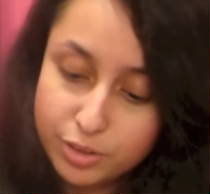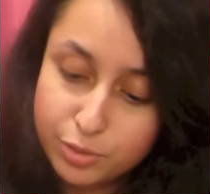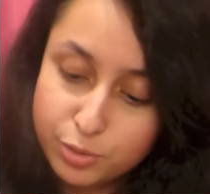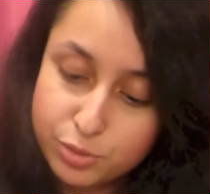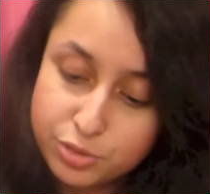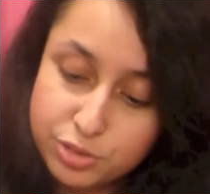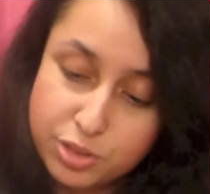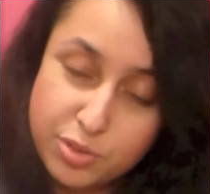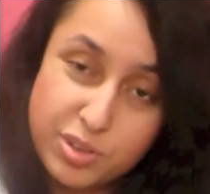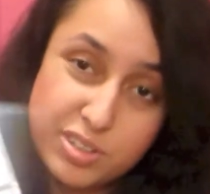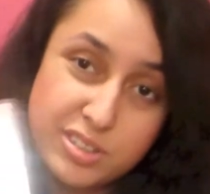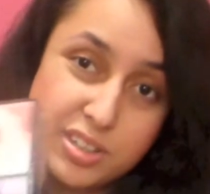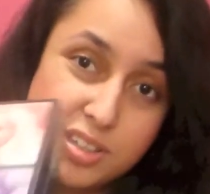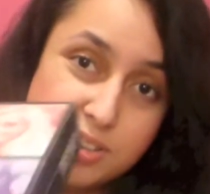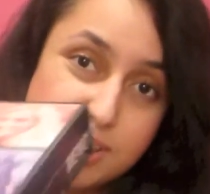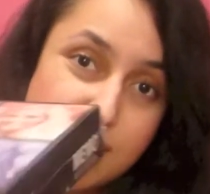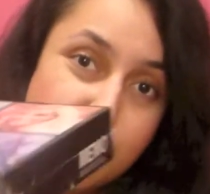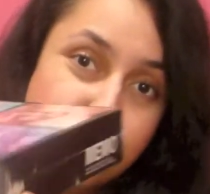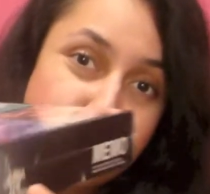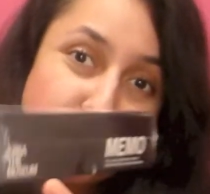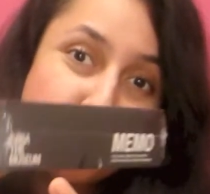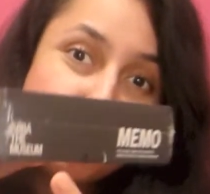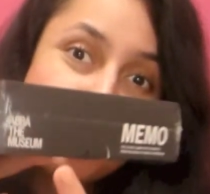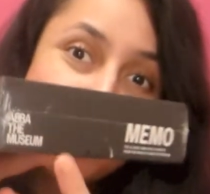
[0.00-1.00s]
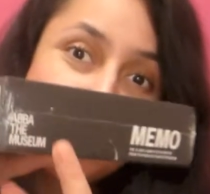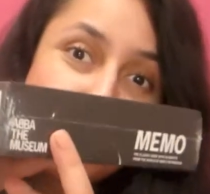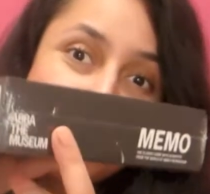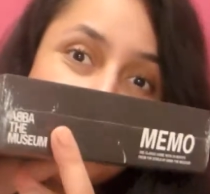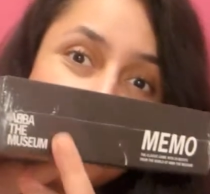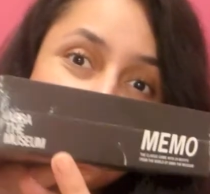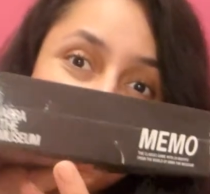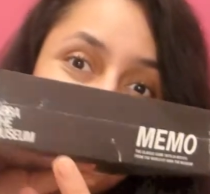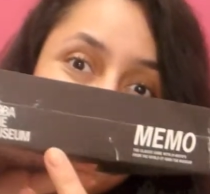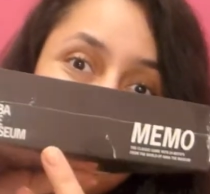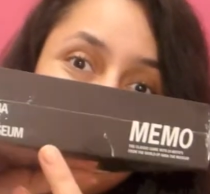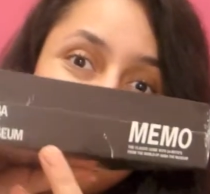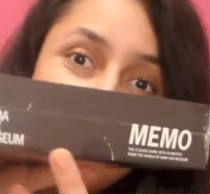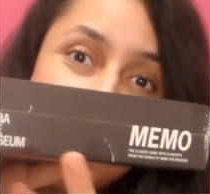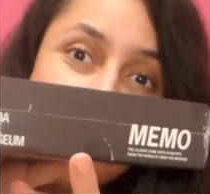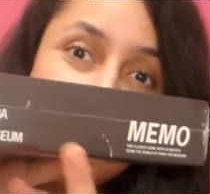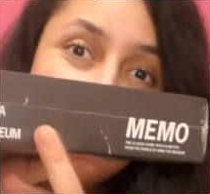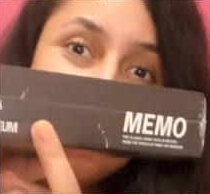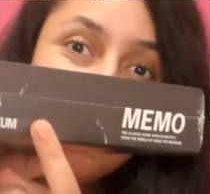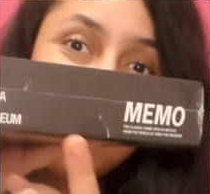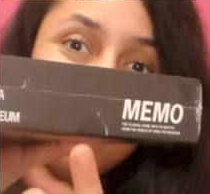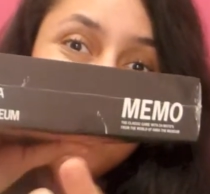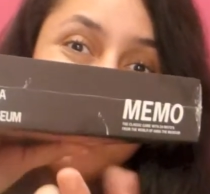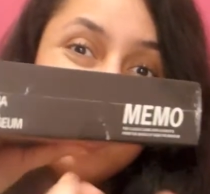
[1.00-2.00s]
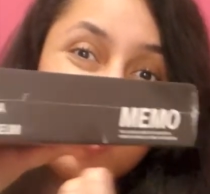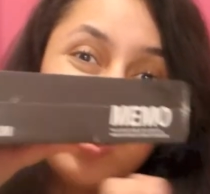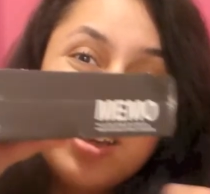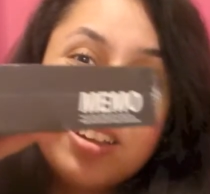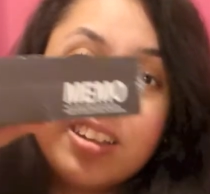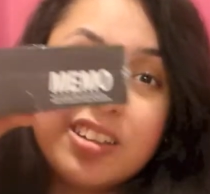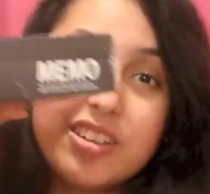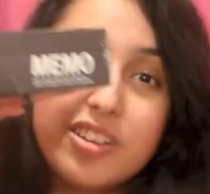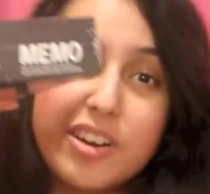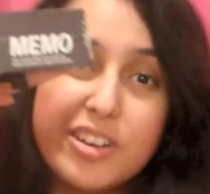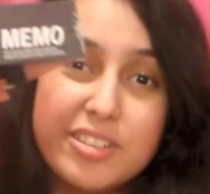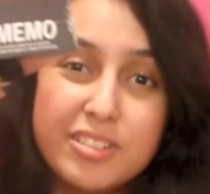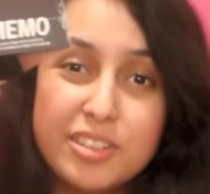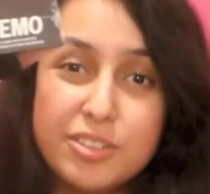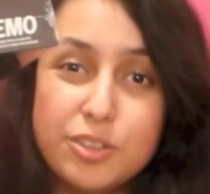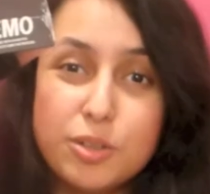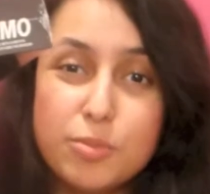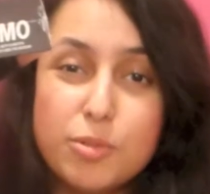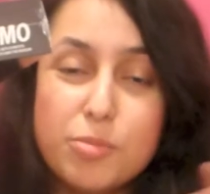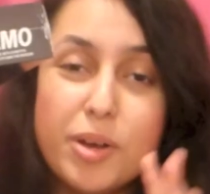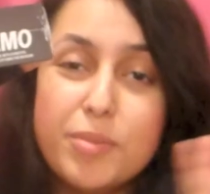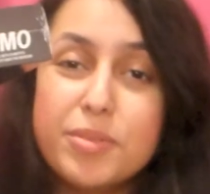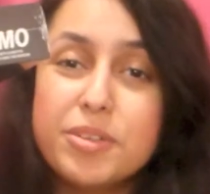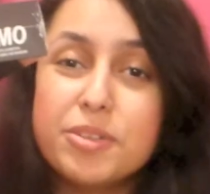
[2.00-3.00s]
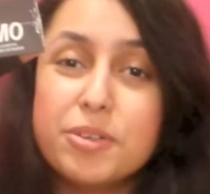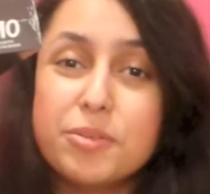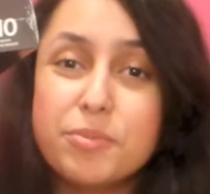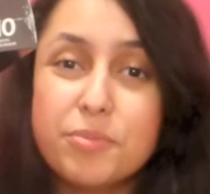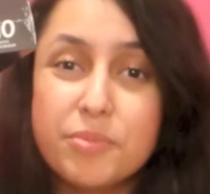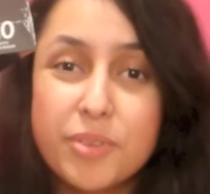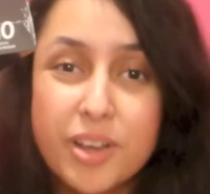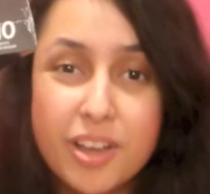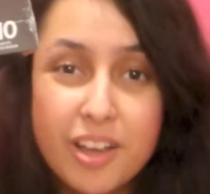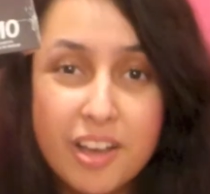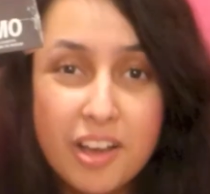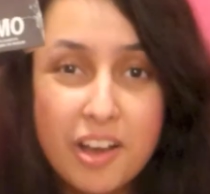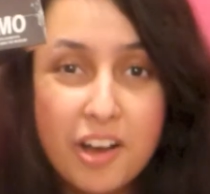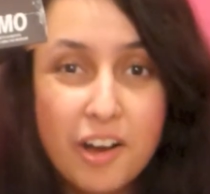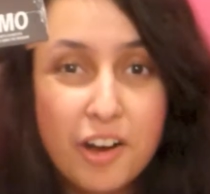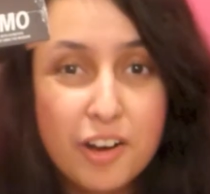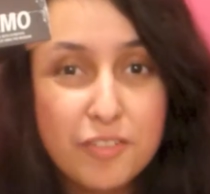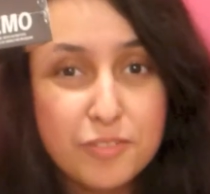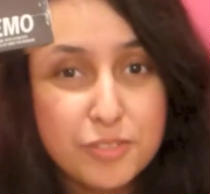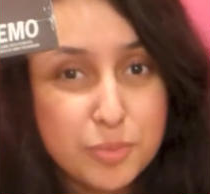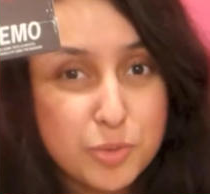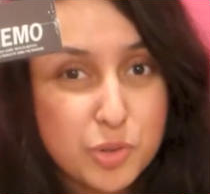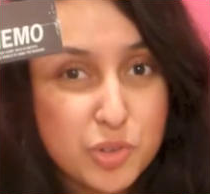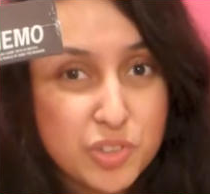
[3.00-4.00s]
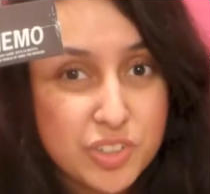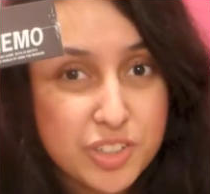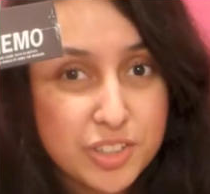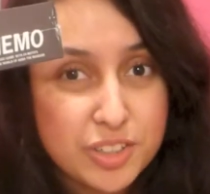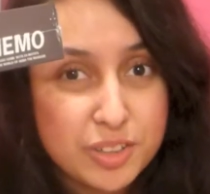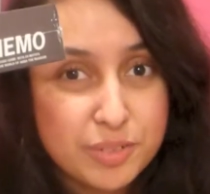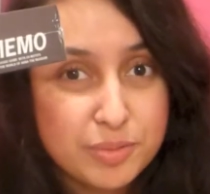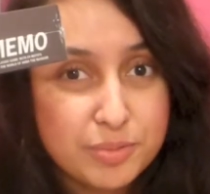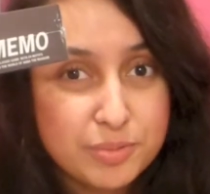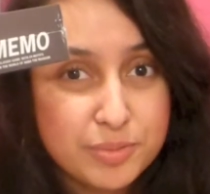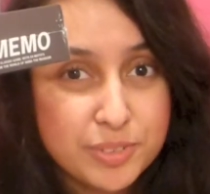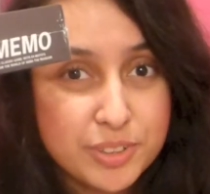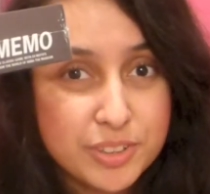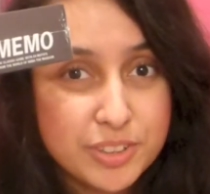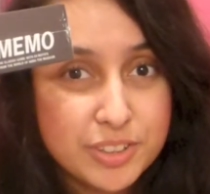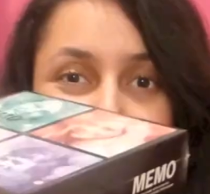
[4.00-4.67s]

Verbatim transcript: and also it says ABBA the museum here. Again, a nice little momentum of the museum.